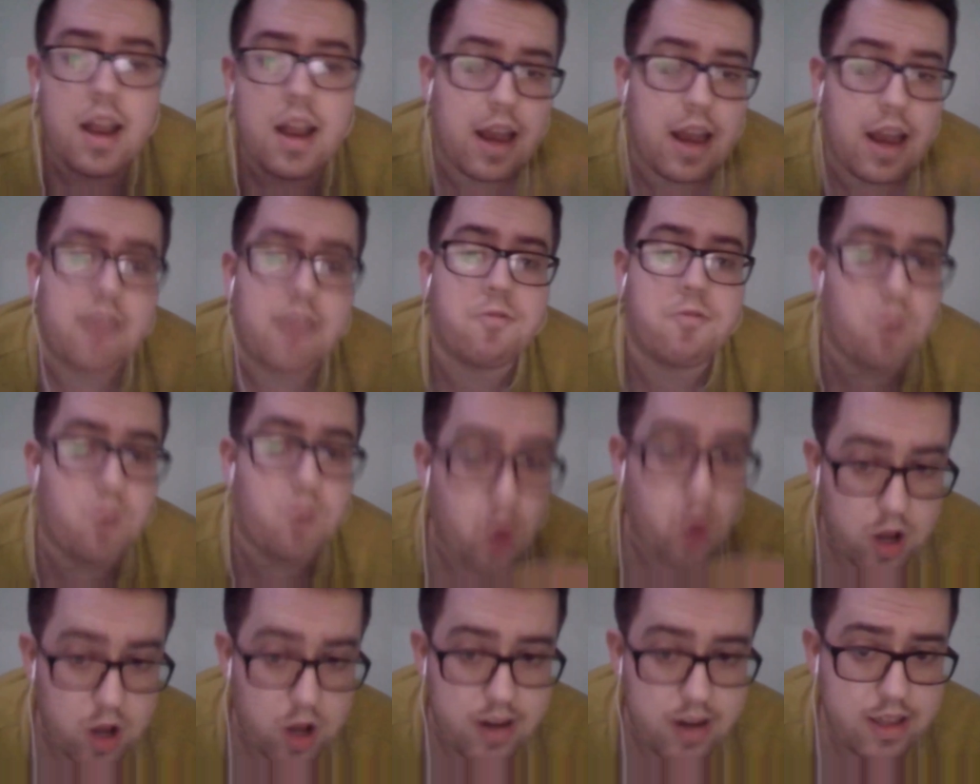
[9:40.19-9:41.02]
like,
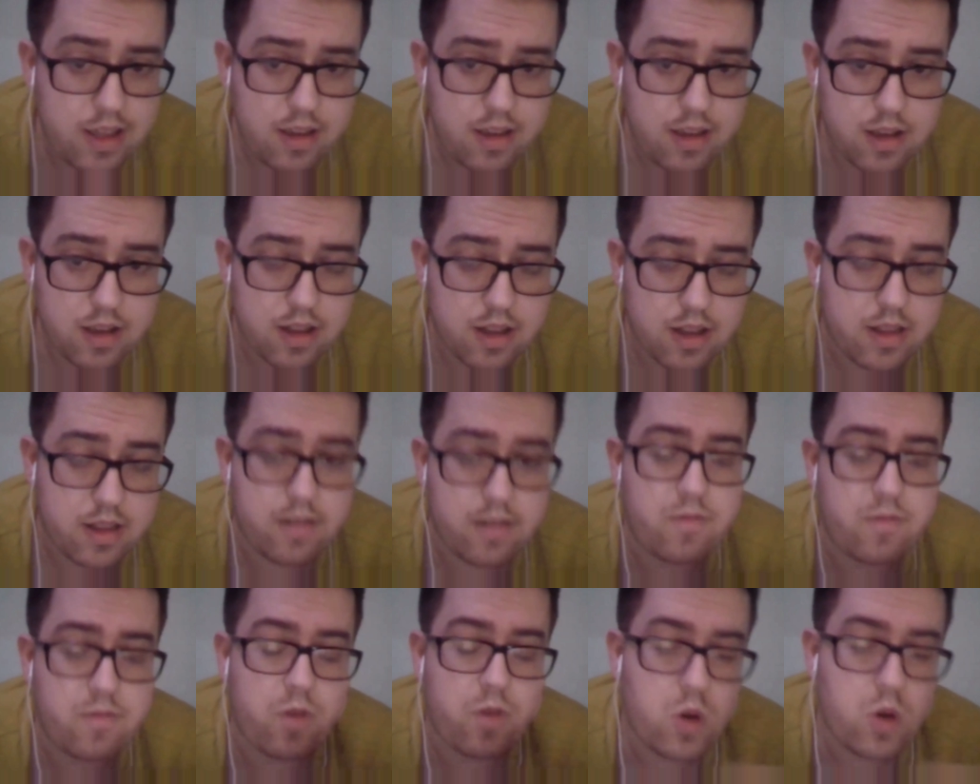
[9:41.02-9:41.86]
vocally and
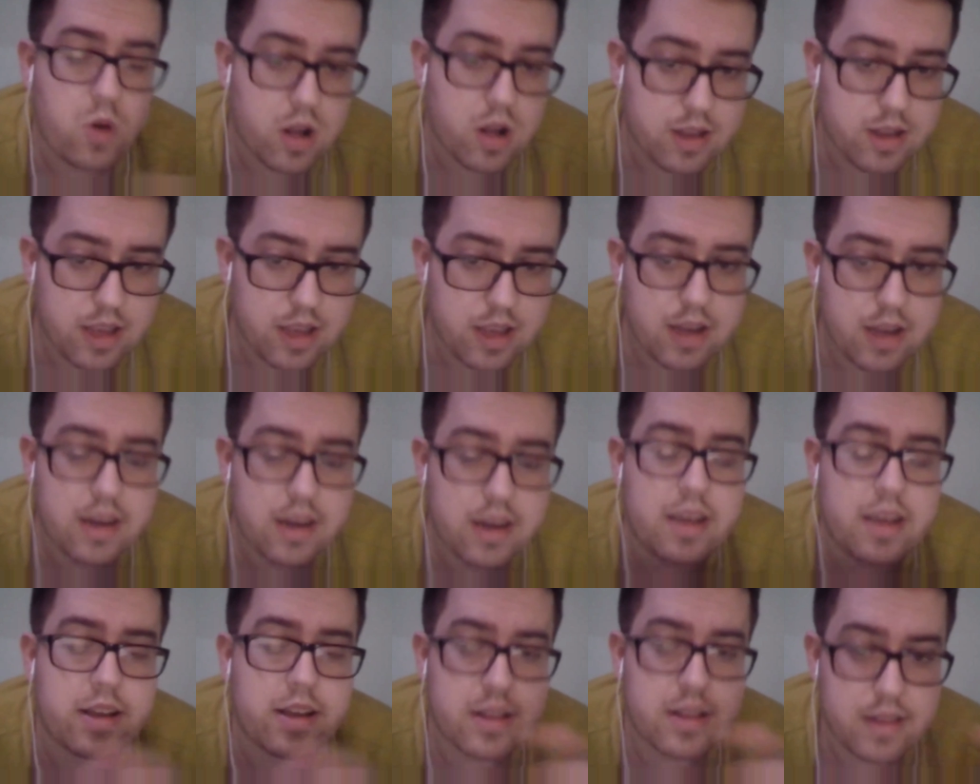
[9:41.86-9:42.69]
the vocal
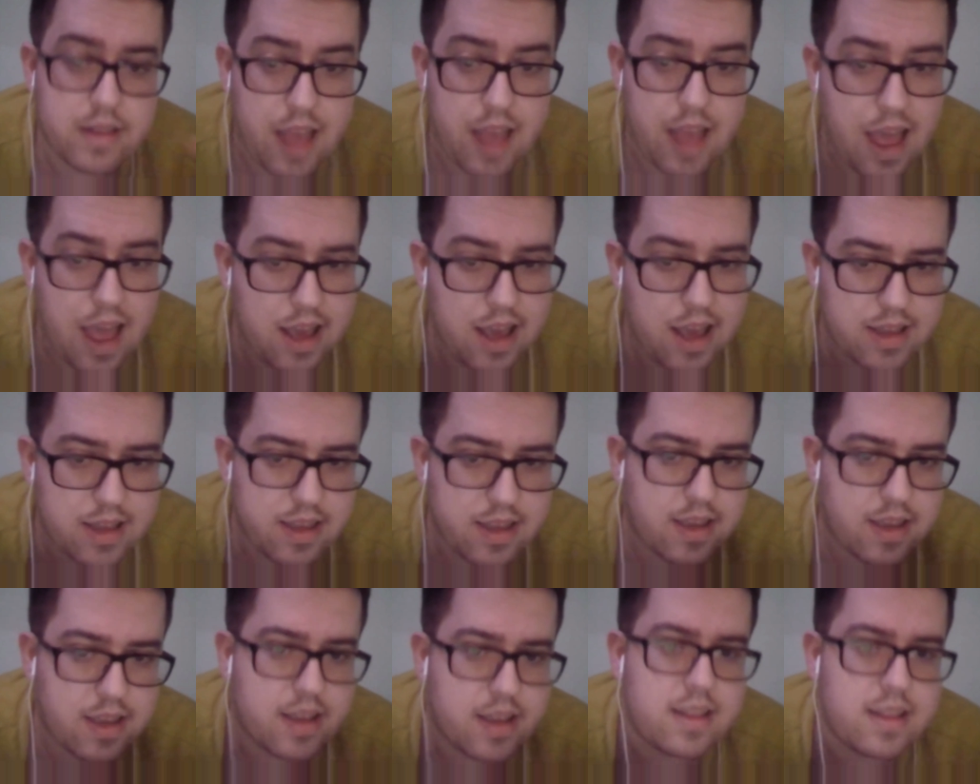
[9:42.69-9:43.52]
technique and
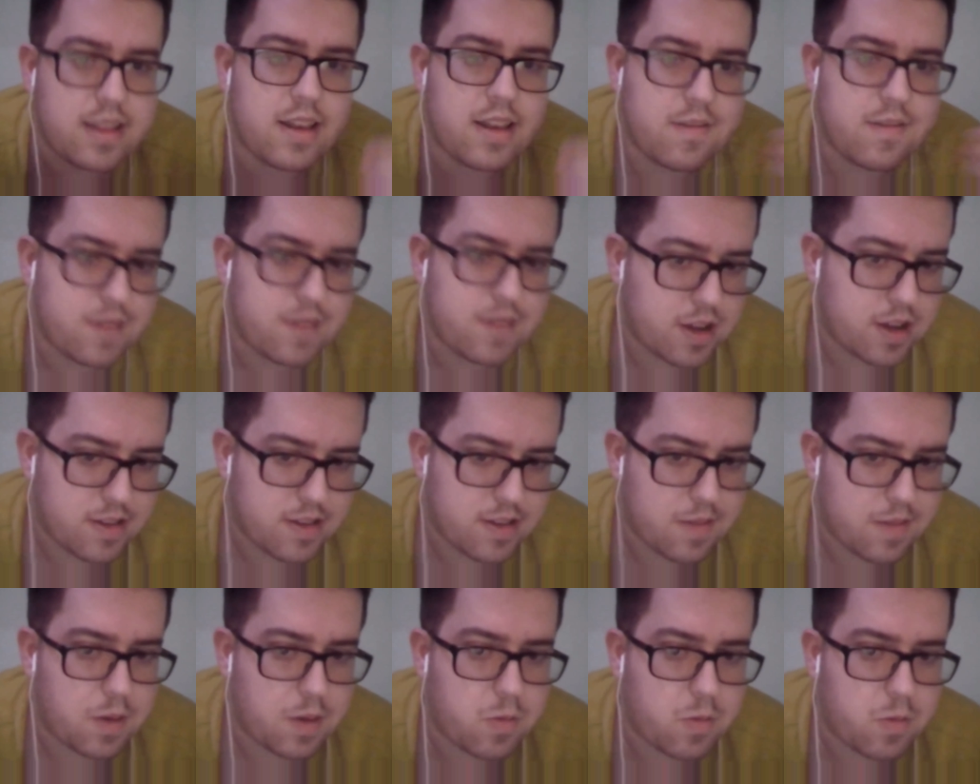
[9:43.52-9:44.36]
acting and delivering
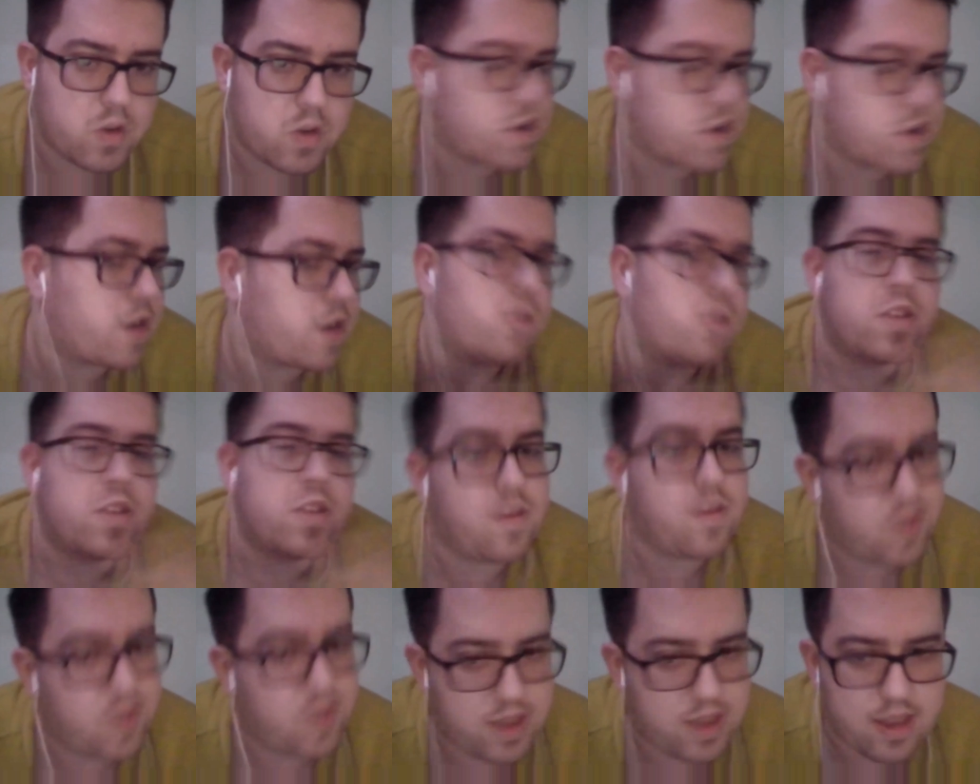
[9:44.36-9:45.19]
some emotion, I would
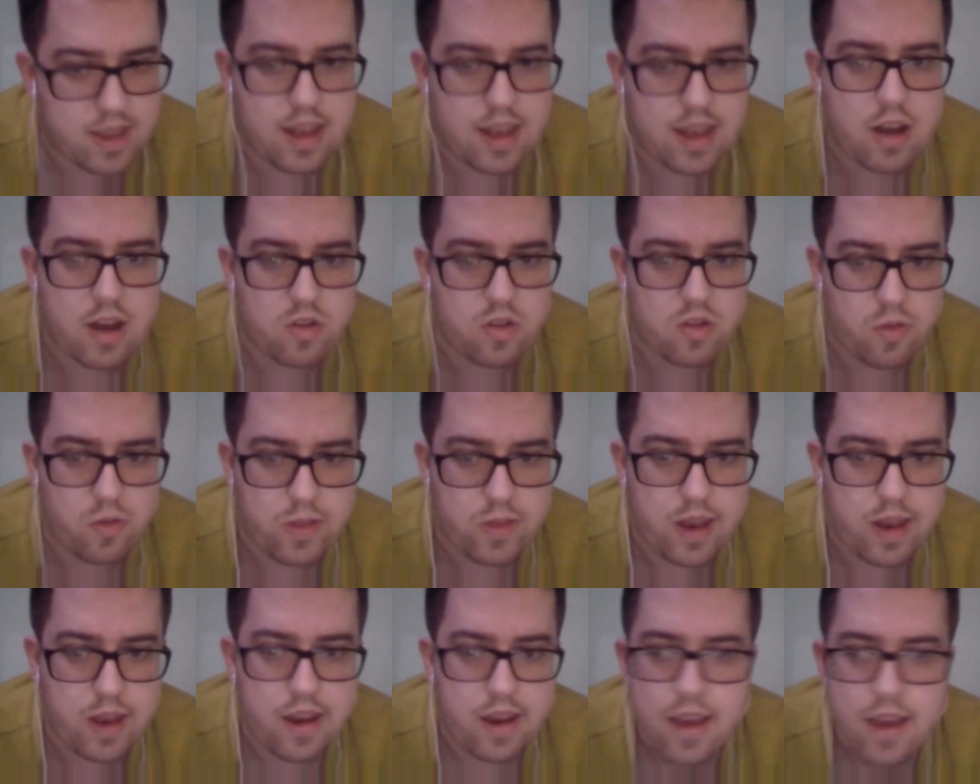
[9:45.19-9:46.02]
give it a 10 out of
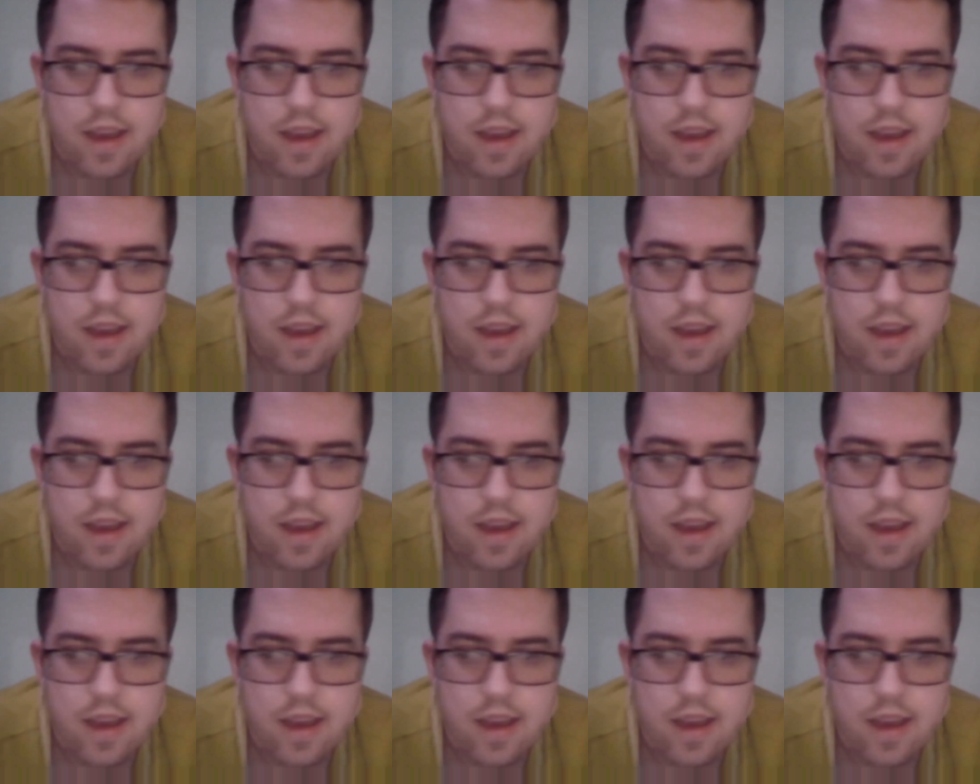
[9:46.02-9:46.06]
10.